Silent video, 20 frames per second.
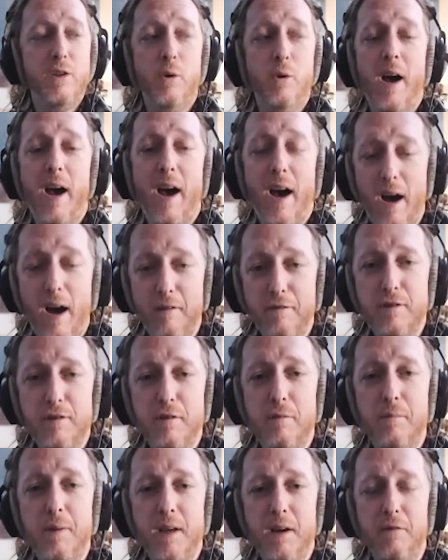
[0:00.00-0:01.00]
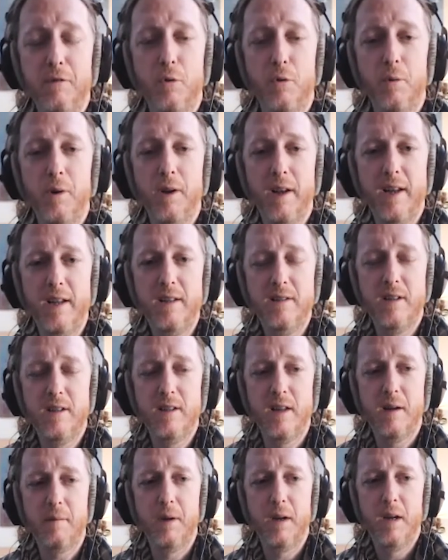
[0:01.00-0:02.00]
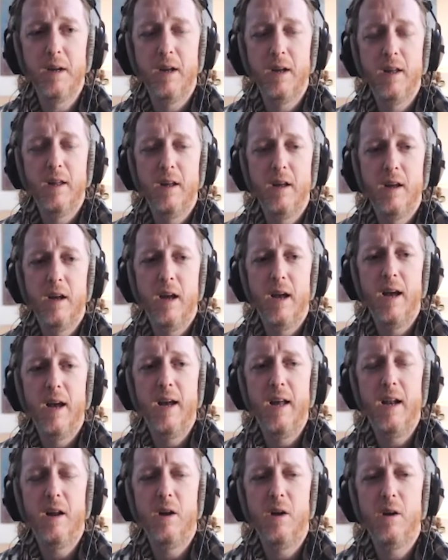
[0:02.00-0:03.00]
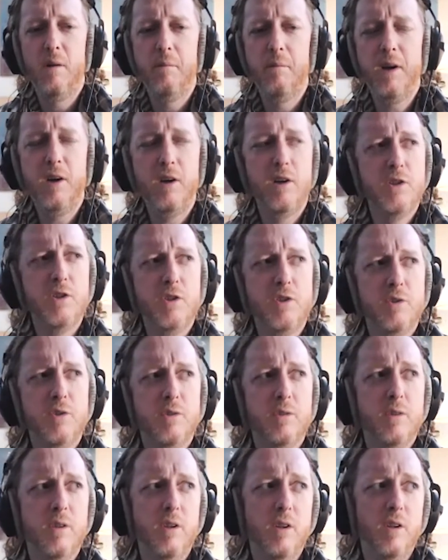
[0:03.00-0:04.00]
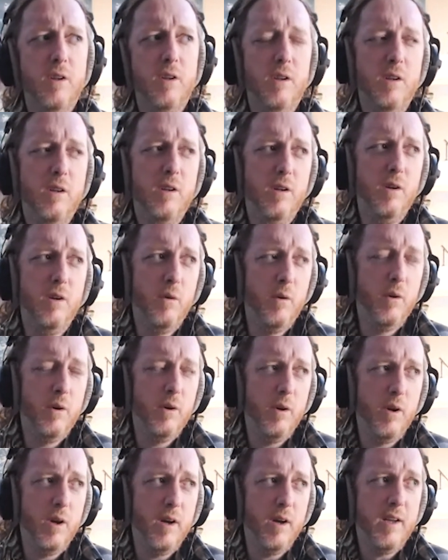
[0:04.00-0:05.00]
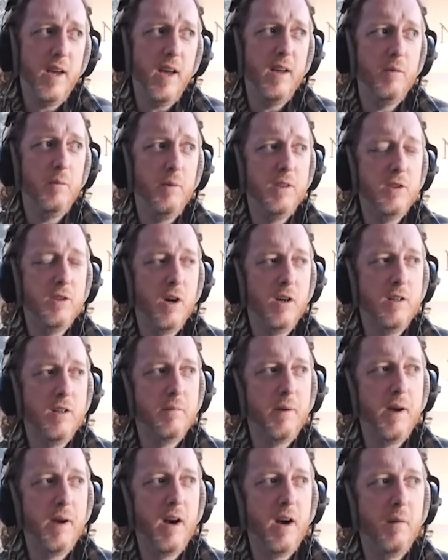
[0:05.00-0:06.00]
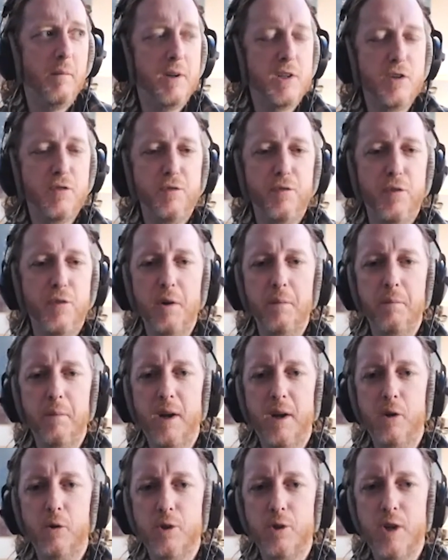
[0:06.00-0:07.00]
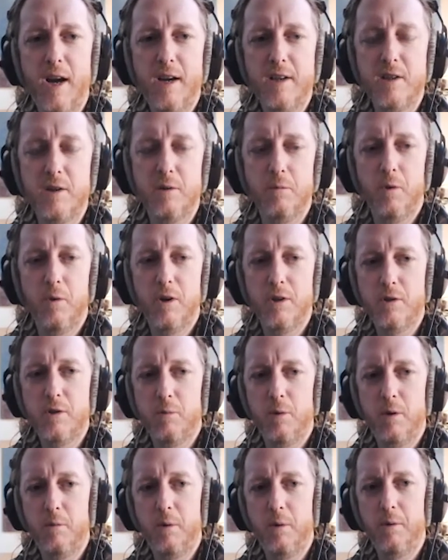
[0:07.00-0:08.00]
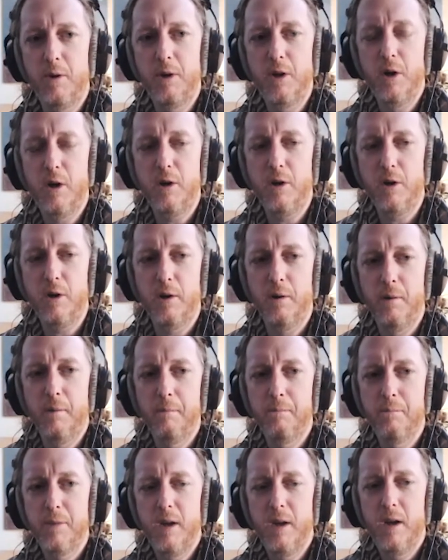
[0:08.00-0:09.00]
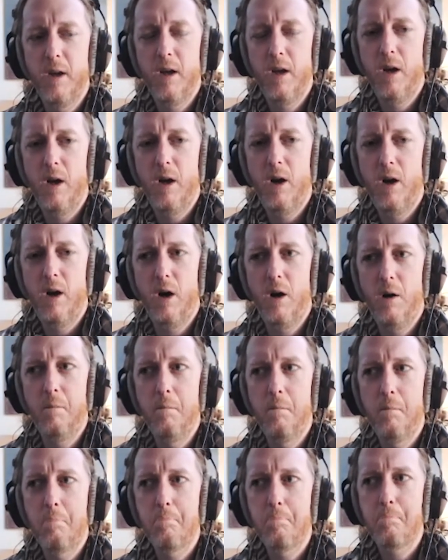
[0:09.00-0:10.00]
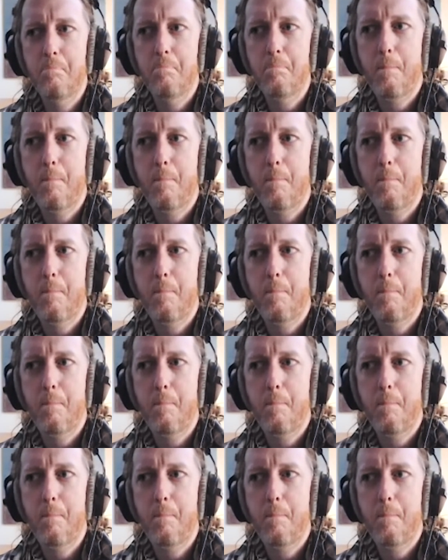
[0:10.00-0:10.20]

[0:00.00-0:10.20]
You have to be able to relate to them. It because again, we talked about how much fun Michael Jackson was when we were younger. Yeah. Um